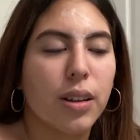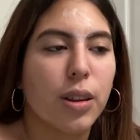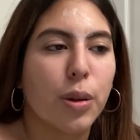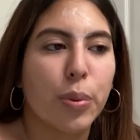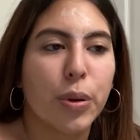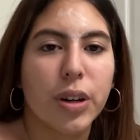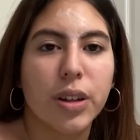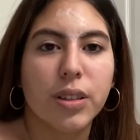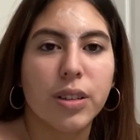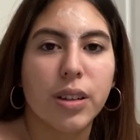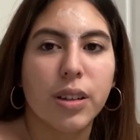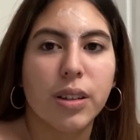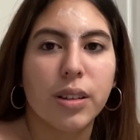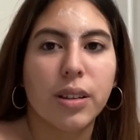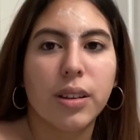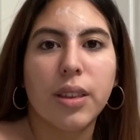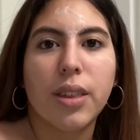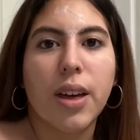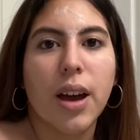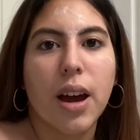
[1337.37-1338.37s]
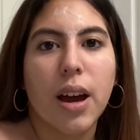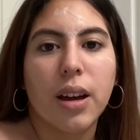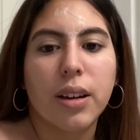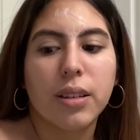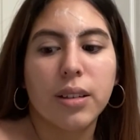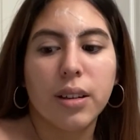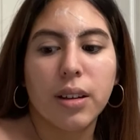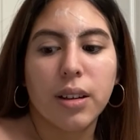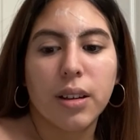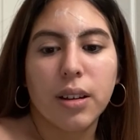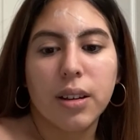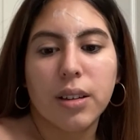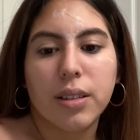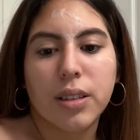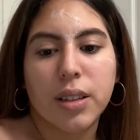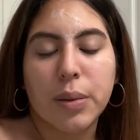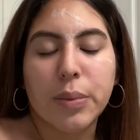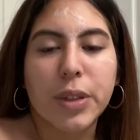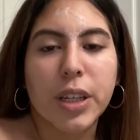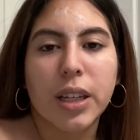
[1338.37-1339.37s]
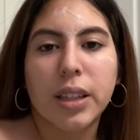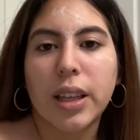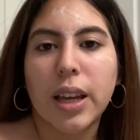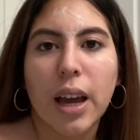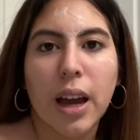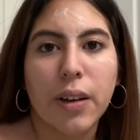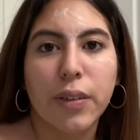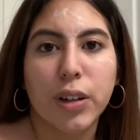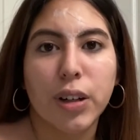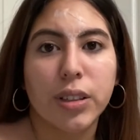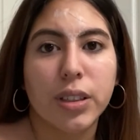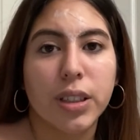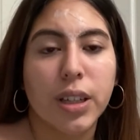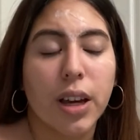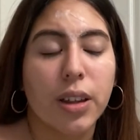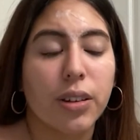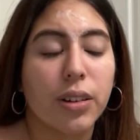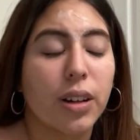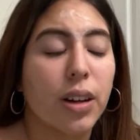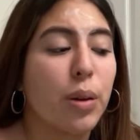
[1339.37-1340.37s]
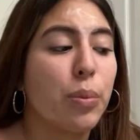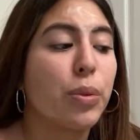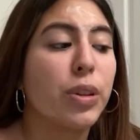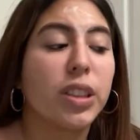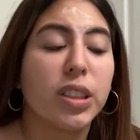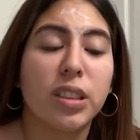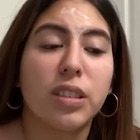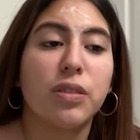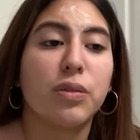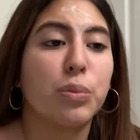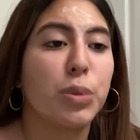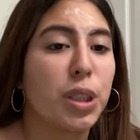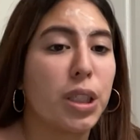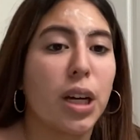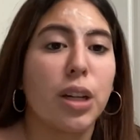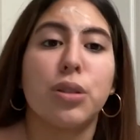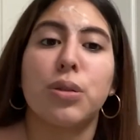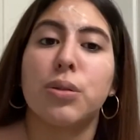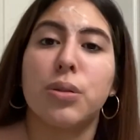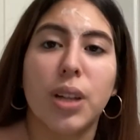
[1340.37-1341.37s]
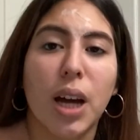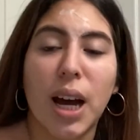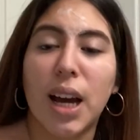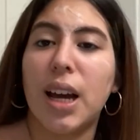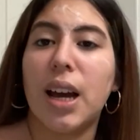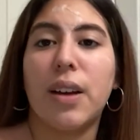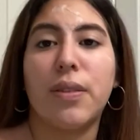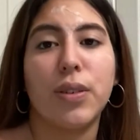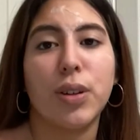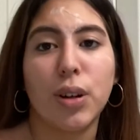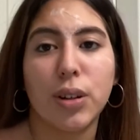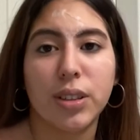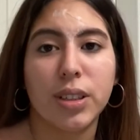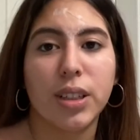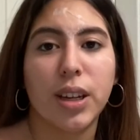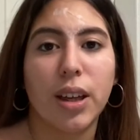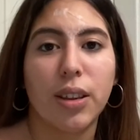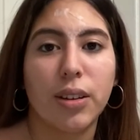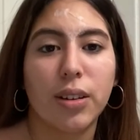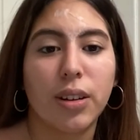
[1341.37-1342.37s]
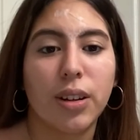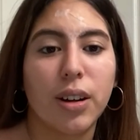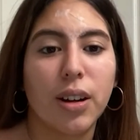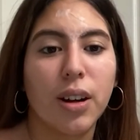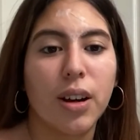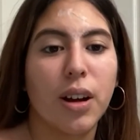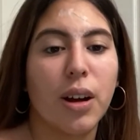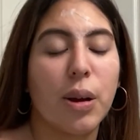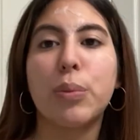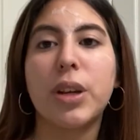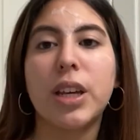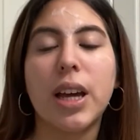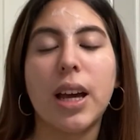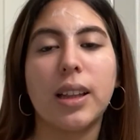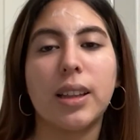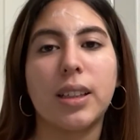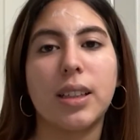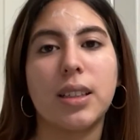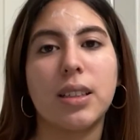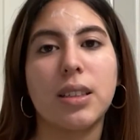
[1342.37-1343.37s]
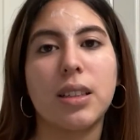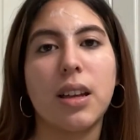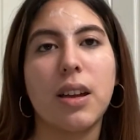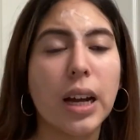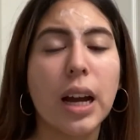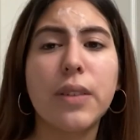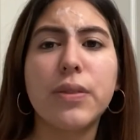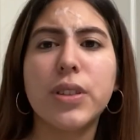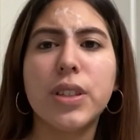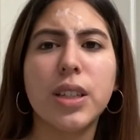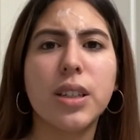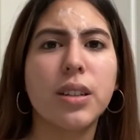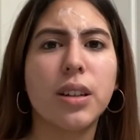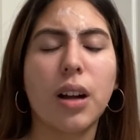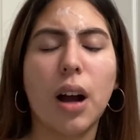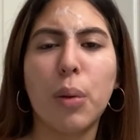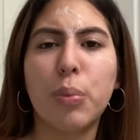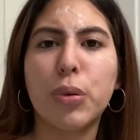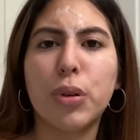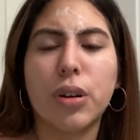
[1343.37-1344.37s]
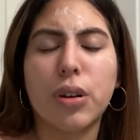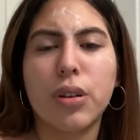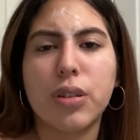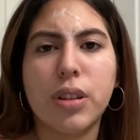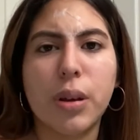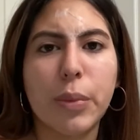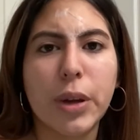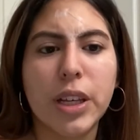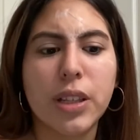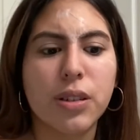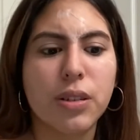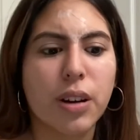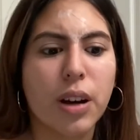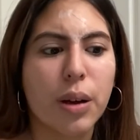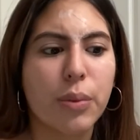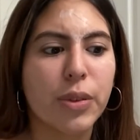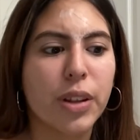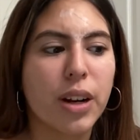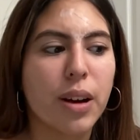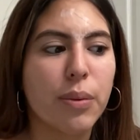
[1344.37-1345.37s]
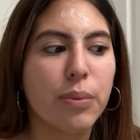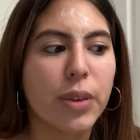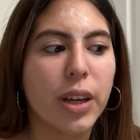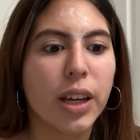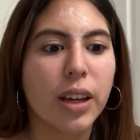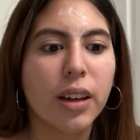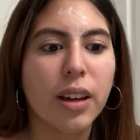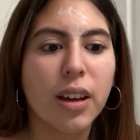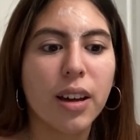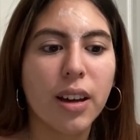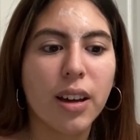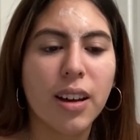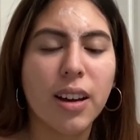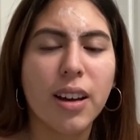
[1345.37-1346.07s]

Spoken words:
the person that seems like they have it all together. And believe me, I do not have it all together. For me, at least. Like, I've seen a couple girls on my Instagram that I'm like,